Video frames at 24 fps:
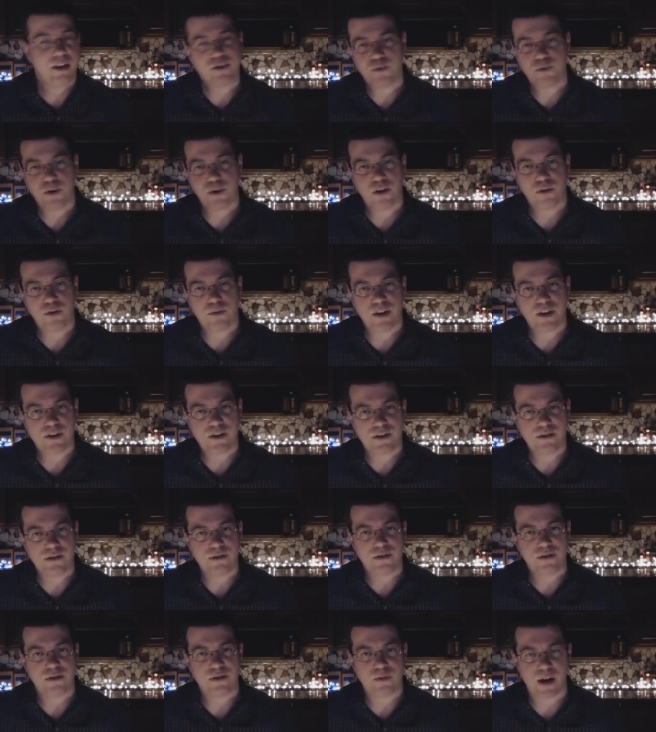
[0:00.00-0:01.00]
And that's one of the
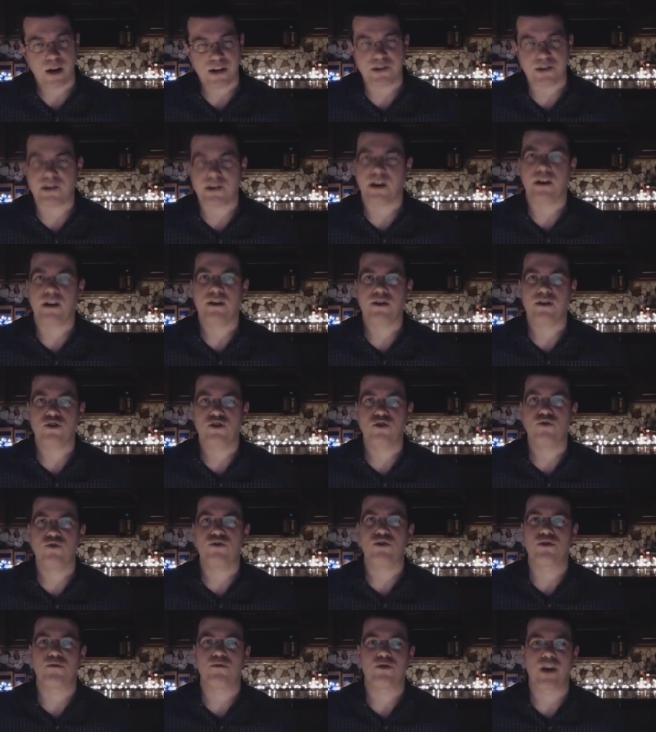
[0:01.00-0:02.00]
reasons why I started this
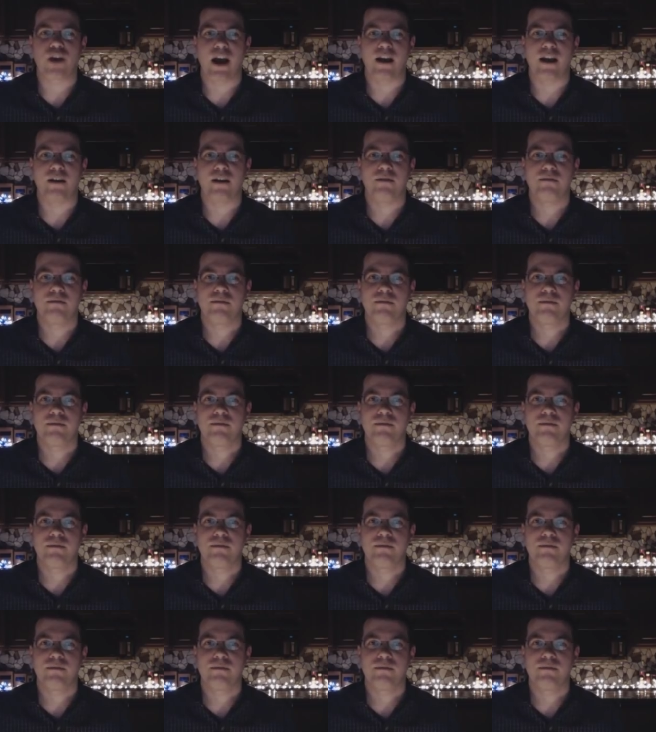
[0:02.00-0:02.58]
YouTube channel.